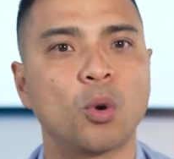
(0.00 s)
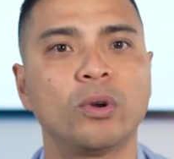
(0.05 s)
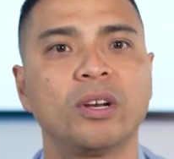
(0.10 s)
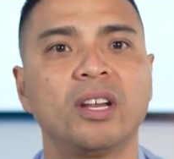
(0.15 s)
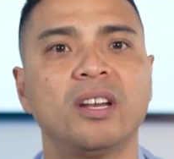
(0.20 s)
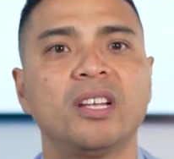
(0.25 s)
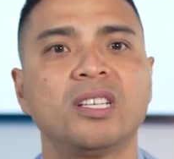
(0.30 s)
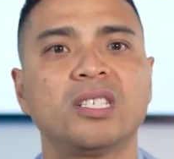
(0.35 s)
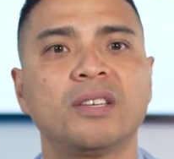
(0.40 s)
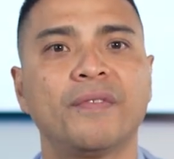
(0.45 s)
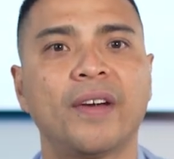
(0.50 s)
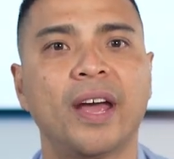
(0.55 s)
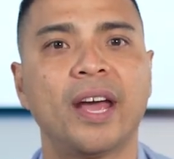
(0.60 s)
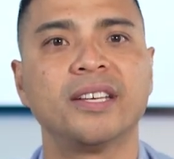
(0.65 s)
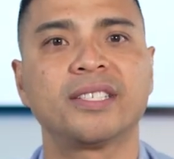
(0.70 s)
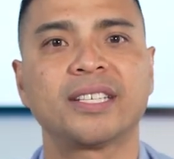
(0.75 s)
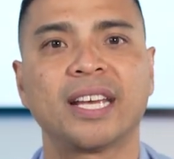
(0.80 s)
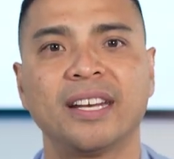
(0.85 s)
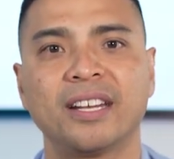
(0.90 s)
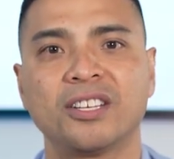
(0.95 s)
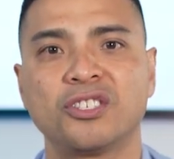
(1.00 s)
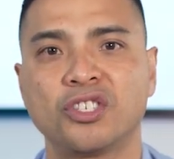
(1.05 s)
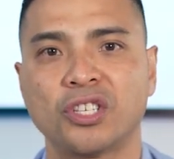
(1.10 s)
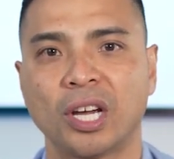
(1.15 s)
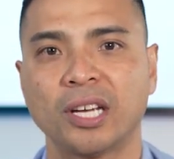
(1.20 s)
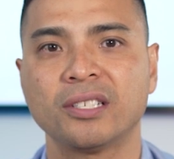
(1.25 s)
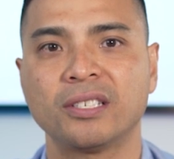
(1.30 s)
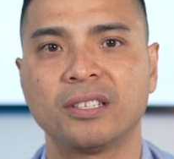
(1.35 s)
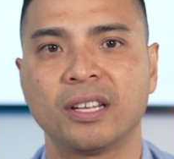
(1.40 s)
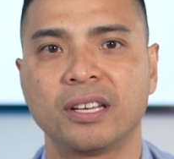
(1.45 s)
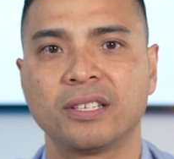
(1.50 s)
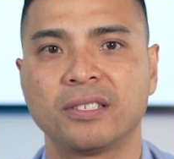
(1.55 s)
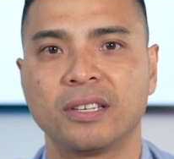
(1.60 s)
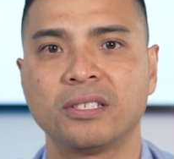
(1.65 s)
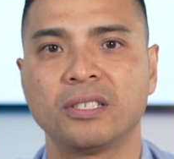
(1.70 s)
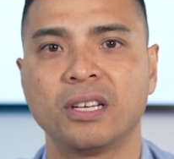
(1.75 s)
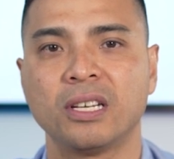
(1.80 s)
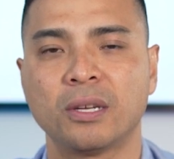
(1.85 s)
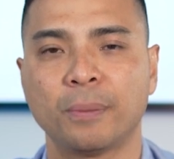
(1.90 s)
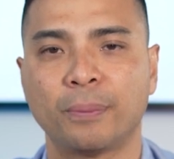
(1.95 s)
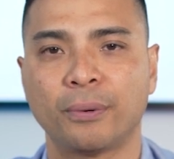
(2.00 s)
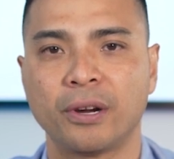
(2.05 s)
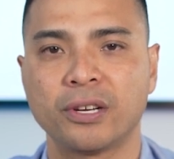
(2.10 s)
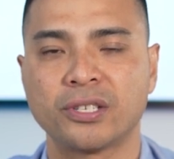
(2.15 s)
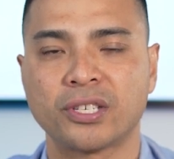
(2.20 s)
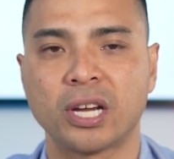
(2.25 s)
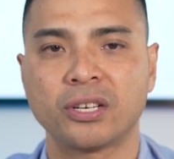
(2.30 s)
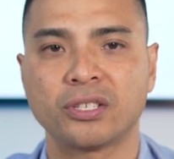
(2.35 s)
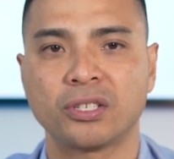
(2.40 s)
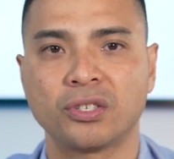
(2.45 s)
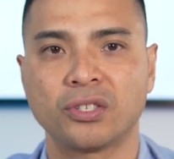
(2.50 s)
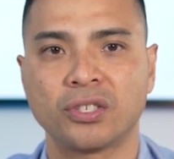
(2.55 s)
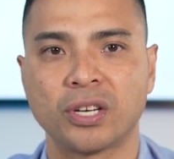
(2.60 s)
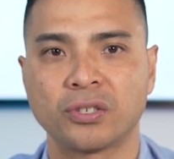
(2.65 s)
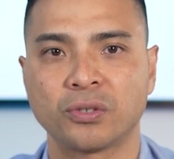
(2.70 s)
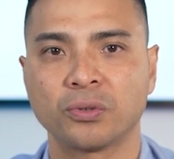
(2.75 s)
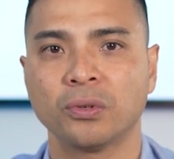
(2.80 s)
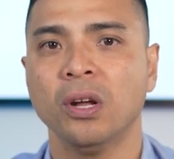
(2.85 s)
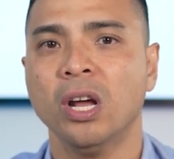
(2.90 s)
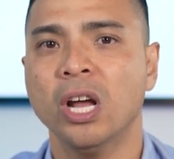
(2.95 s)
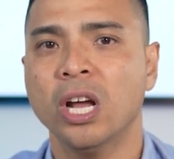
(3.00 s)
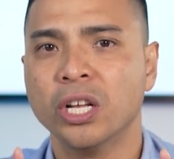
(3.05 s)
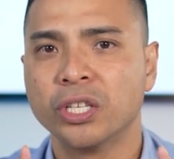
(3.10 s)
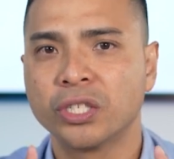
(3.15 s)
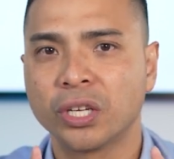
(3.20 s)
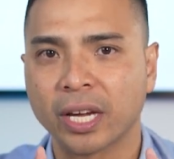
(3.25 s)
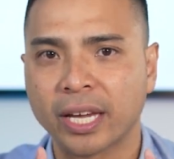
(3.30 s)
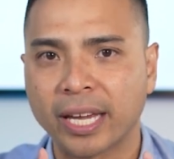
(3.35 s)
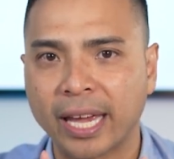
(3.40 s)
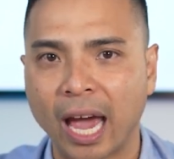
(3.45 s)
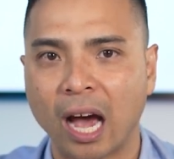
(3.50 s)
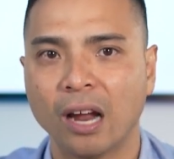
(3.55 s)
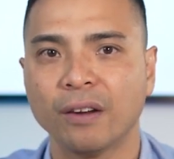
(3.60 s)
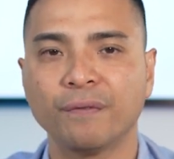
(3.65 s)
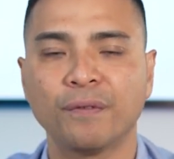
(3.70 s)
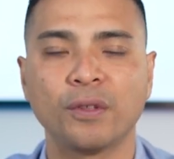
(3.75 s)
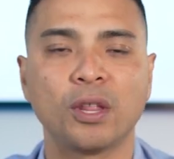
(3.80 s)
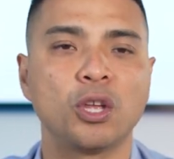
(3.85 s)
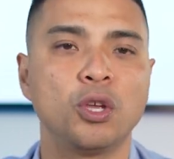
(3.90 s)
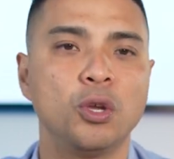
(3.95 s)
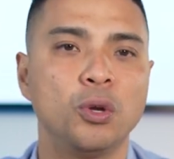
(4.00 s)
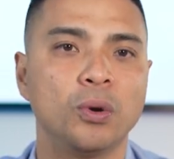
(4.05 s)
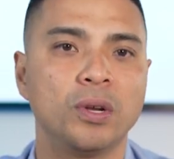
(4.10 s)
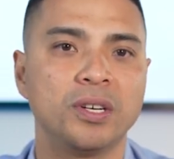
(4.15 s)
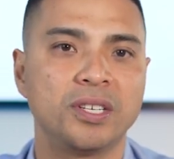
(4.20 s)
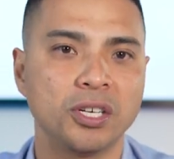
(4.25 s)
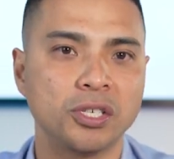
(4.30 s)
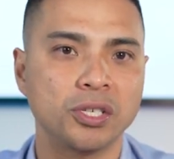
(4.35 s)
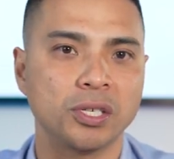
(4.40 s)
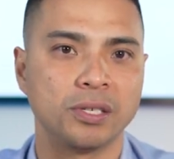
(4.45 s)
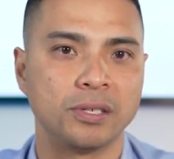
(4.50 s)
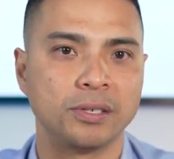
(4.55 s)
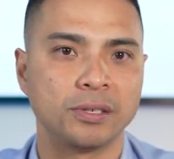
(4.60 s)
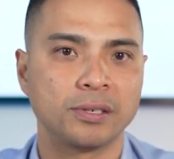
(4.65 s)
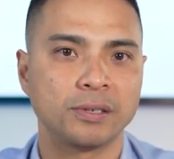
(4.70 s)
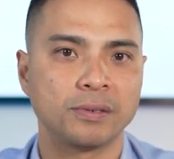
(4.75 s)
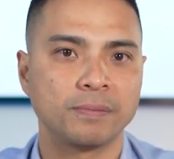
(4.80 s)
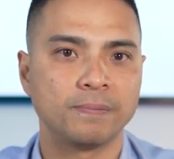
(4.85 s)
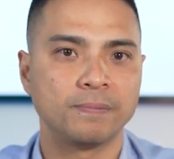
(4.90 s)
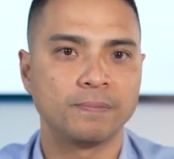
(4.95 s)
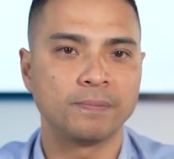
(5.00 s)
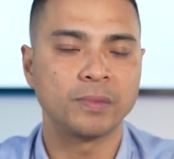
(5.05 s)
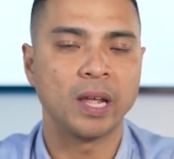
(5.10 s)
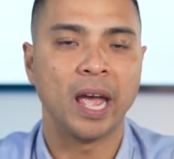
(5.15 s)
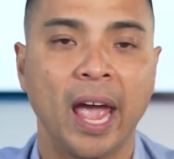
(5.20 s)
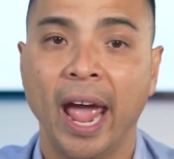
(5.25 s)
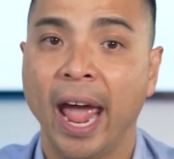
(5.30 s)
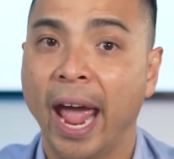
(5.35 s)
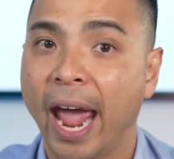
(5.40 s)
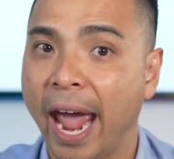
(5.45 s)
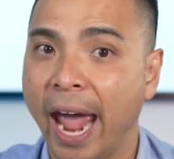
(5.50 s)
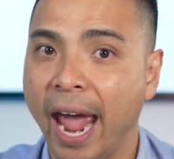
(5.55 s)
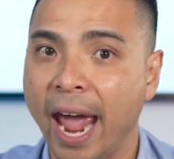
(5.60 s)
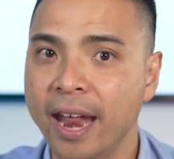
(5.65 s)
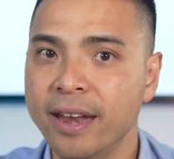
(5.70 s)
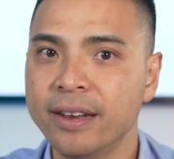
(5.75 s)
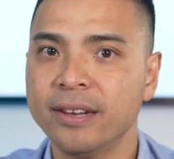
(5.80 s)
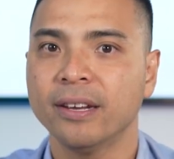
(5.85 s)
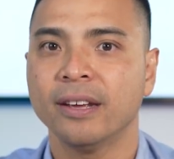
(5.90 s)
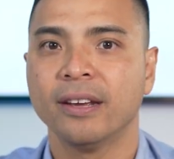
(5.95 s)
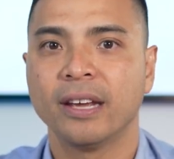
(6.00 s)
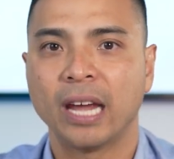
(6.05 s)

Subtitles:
quantity surveyors can adjust the existing depreciation schedule to account for the new additions. And